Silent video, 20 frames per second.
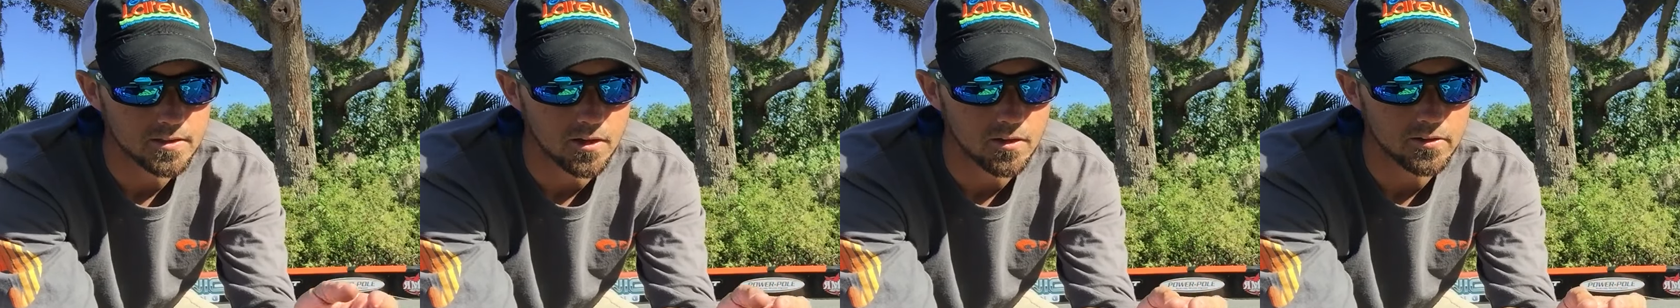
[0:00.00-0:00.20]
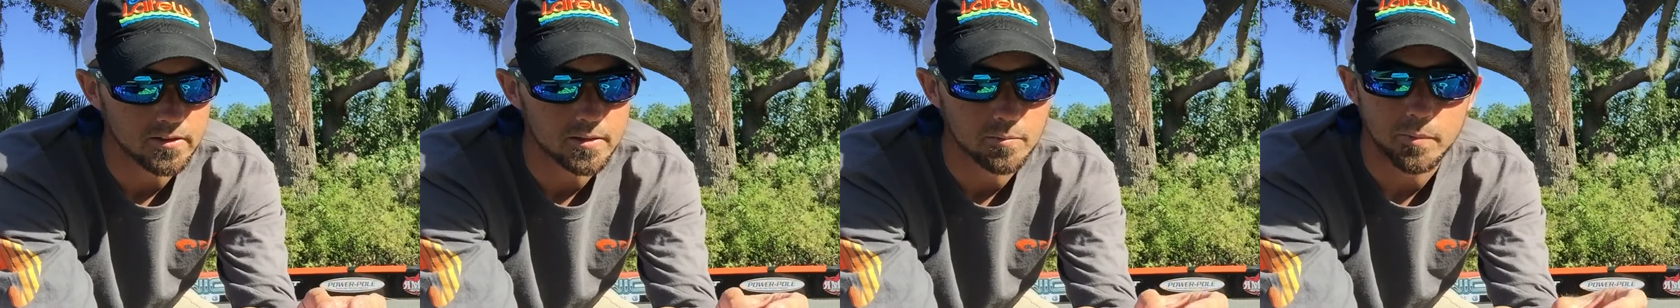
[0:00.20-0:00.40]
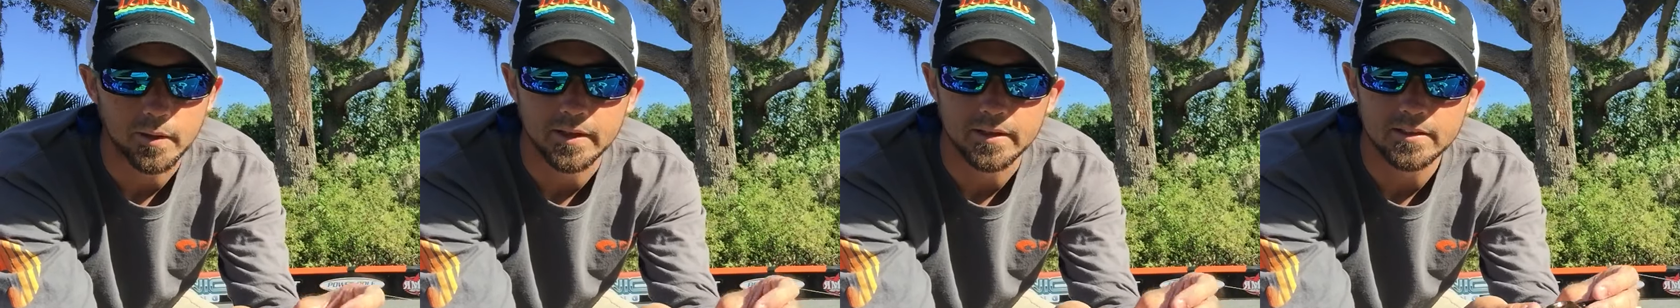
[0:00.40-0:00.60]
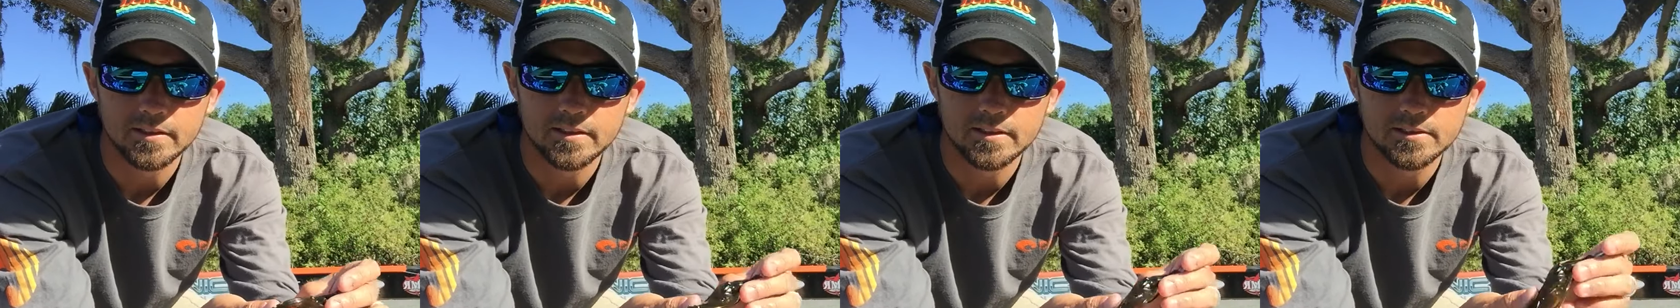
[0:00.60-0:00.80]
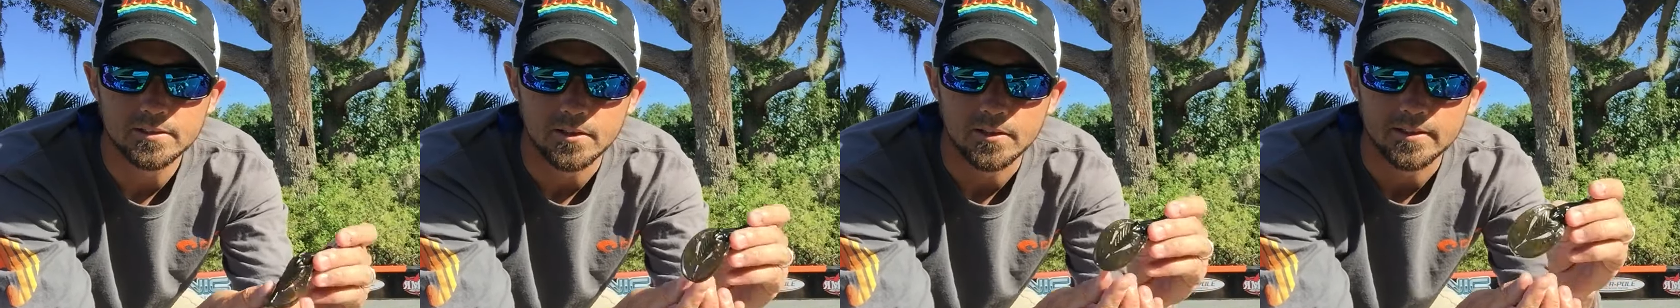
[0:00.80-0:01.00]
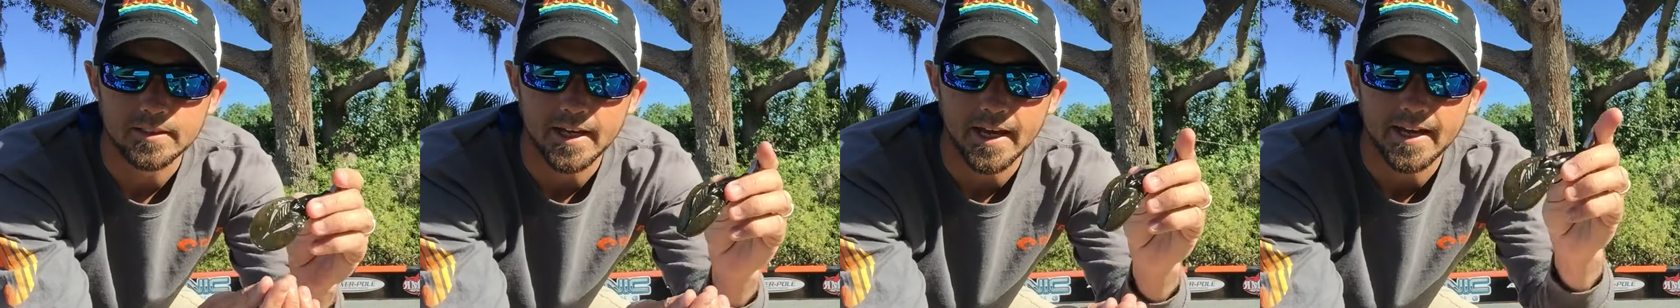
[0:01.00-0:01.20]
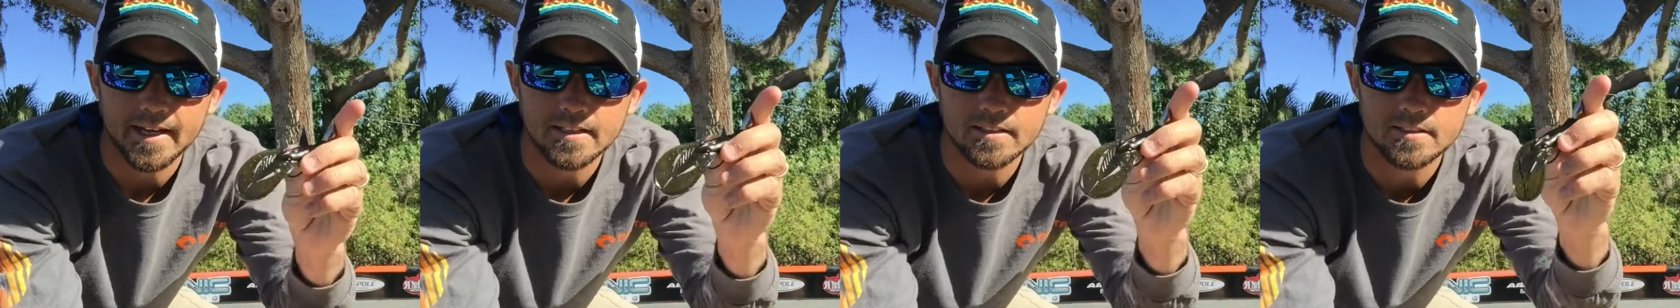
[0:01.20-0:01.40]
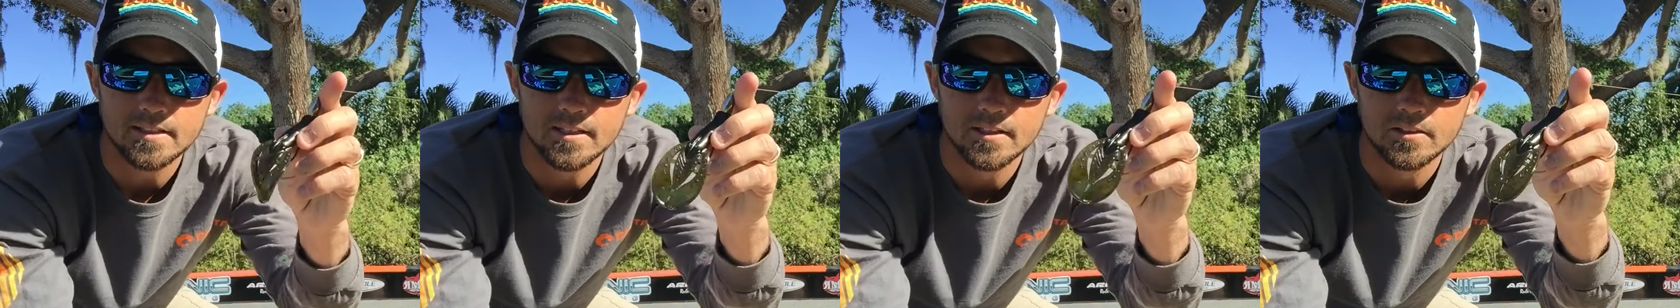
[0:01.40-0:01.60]
All the appendages are
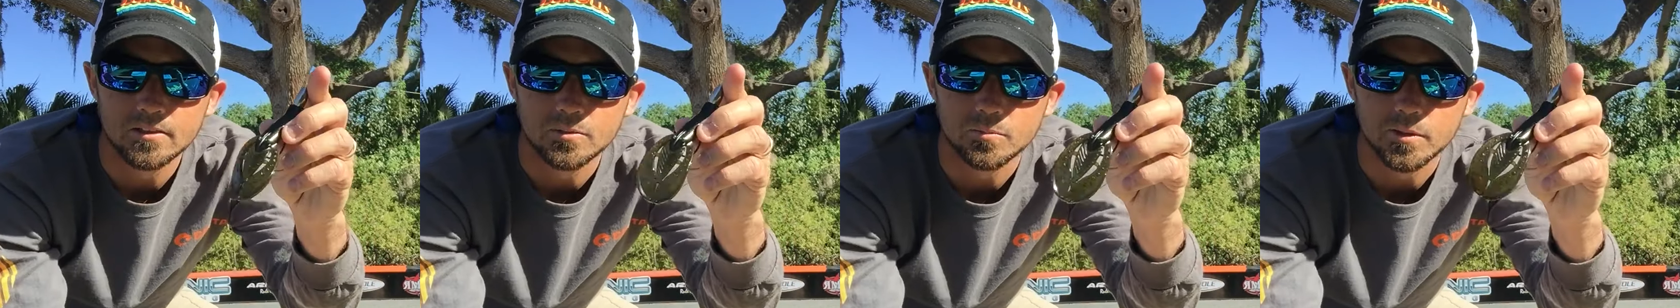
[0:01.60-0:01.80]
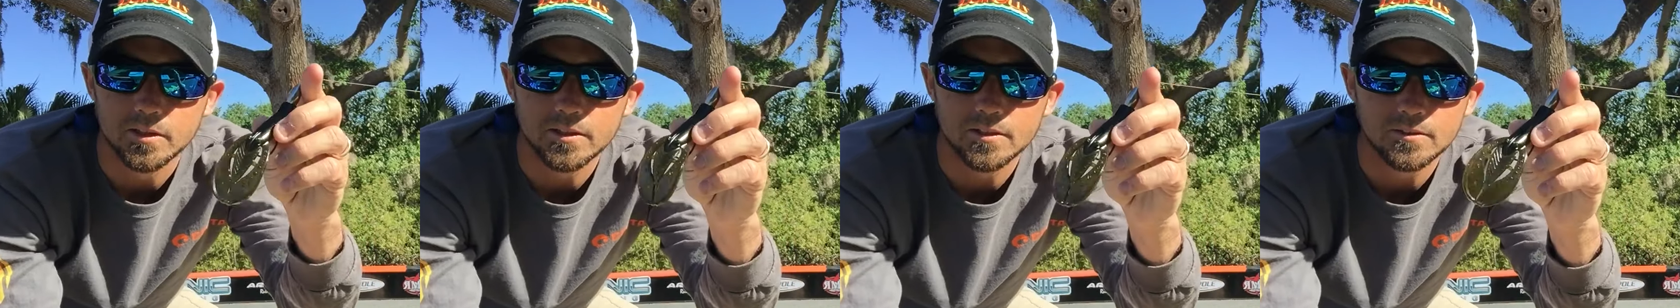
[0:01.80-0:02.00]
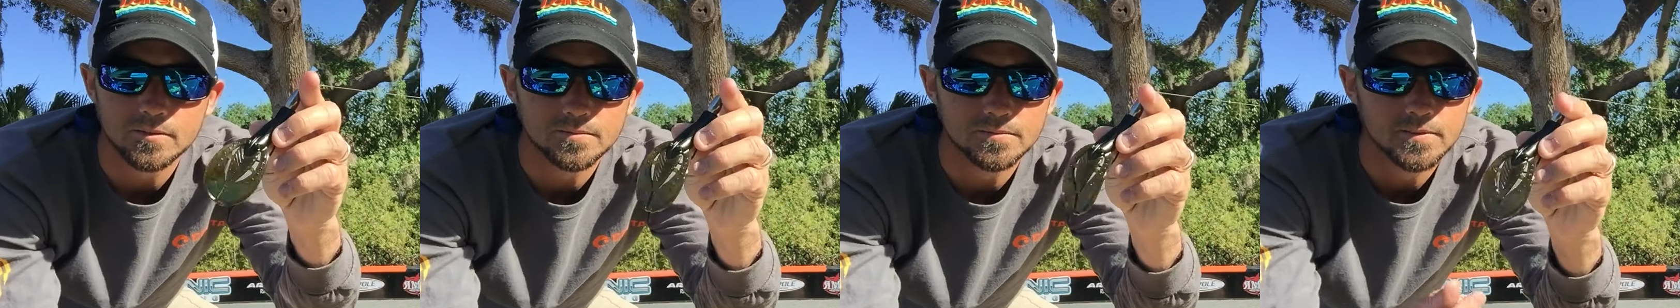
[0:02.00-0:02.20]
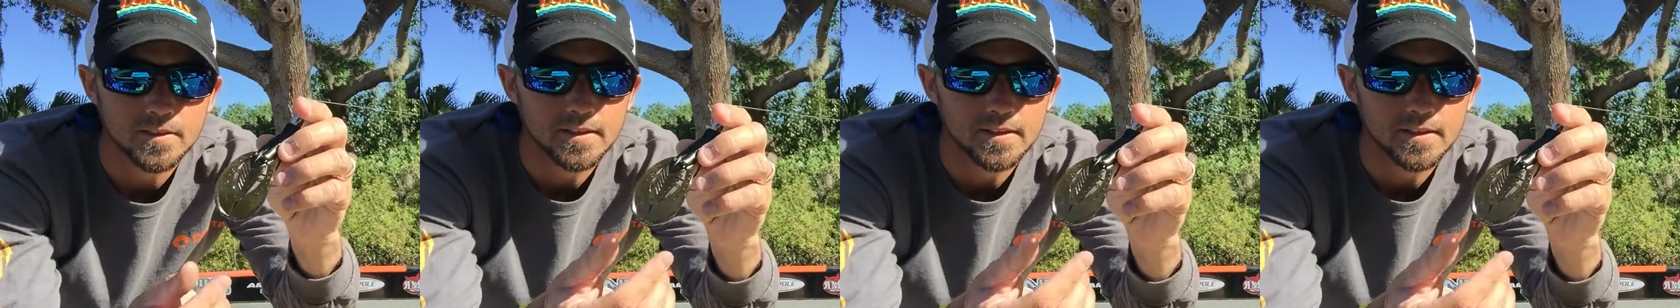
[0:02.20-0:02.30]
attached here in the middle.